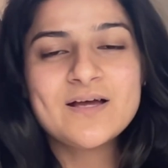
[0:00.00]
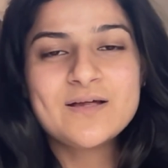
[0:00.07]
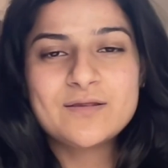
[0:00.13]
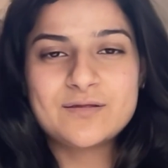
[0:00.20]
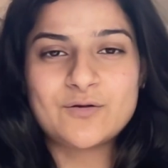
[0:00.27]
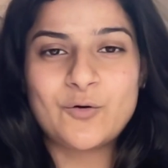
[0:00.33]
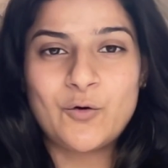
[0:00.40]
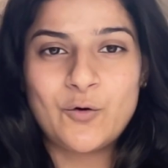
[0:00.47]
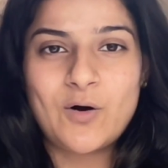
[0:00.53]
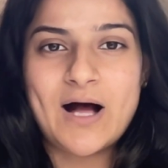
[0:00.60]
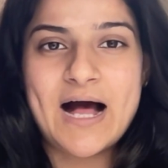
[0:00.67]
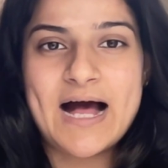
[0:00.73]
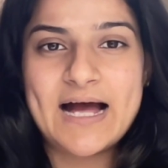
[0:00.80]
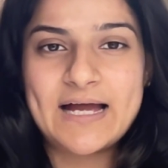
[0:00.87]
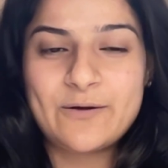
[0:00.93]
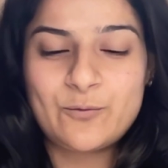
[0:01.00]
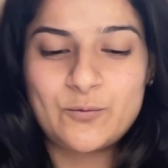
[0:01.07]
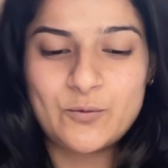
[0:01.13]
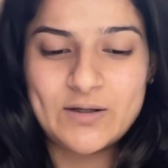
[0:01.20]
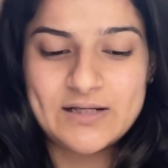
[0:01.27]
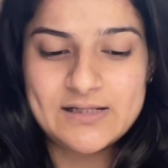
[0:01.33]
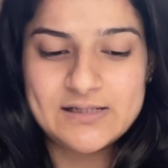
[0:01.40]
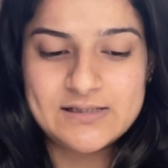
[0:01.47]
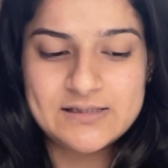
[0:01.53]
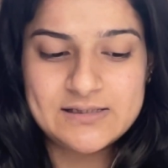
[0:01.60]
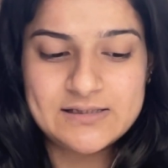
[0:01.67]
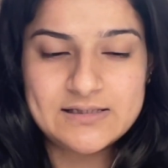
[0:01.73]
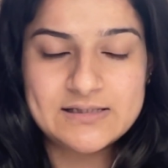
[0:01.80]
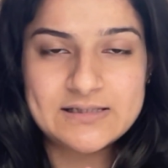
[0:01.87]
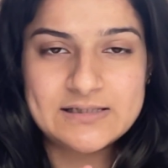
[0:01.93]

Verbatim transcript: So I will